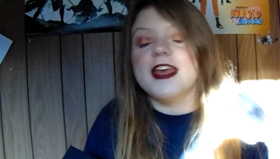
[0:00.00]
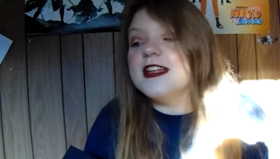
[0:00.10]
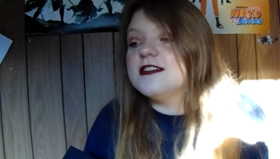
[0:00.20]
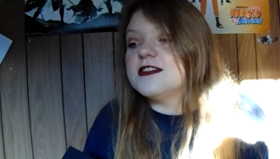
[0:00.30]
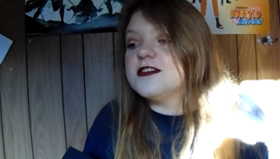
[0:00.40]
The
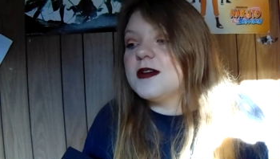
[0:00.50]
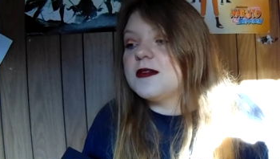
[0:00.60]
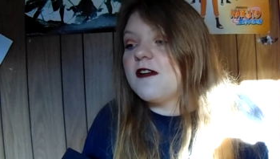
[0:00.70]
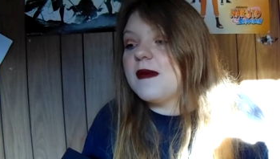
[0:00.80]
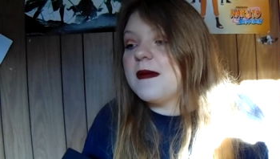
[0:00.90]
kitten just
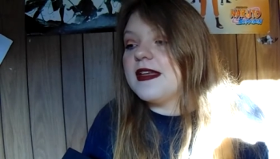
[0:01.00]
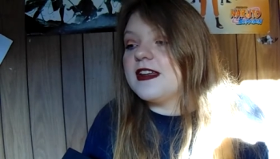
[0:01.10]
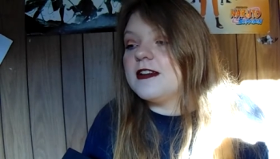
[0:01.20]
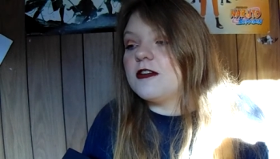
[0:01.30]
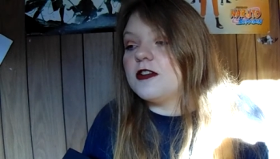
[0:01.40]
jumped off my bed
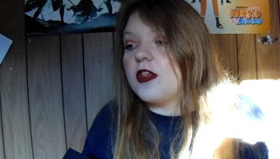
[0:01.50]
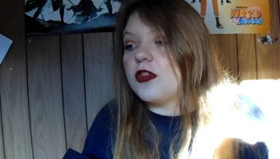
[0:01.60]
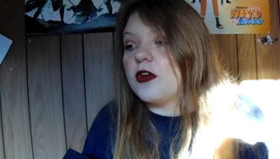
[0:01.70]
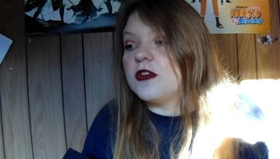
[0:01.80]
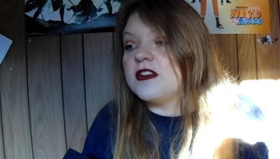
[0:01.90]
and onto the
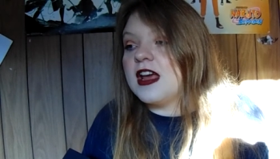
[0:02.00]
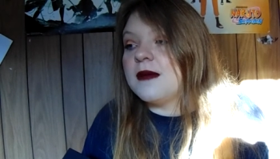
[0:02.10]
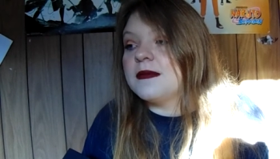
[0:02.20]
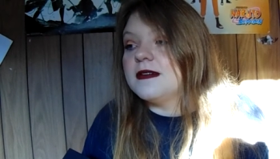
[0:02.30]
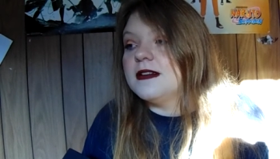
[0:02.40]
third
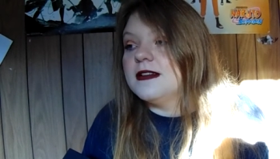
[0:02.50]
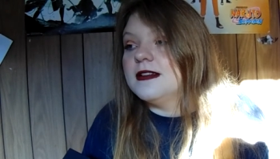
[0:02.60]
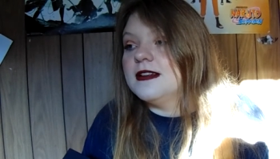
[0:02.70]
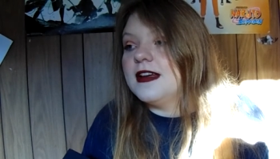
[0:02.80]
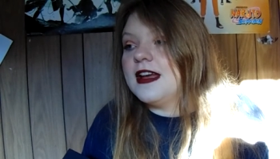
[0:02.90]
step.
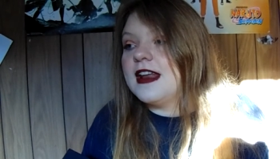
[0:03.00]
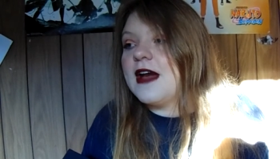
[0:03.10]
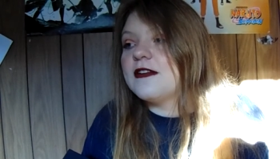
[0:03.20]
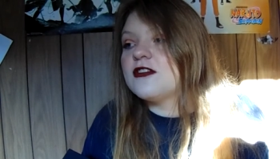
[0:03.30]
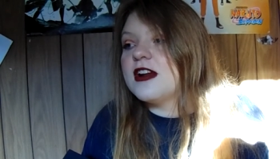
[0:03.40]
And
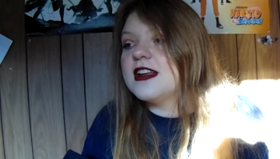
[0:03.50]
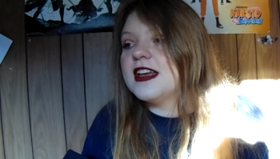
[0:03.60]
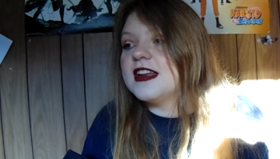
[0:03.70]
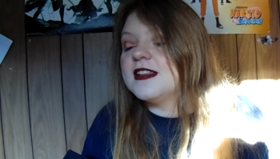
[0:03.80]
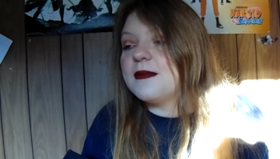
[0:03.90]
now it's trying to
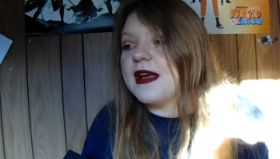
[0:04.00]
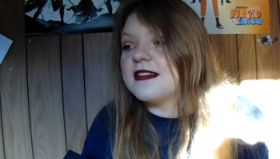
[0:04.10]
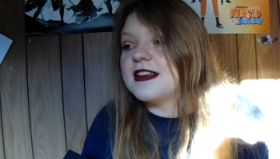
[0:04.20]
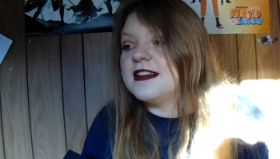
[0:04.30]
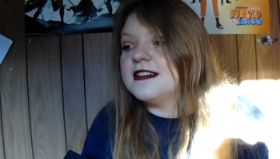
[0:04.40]
get in the
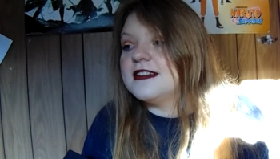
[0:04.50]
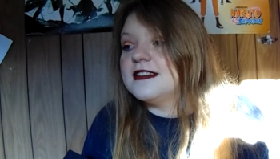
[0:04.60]
basket.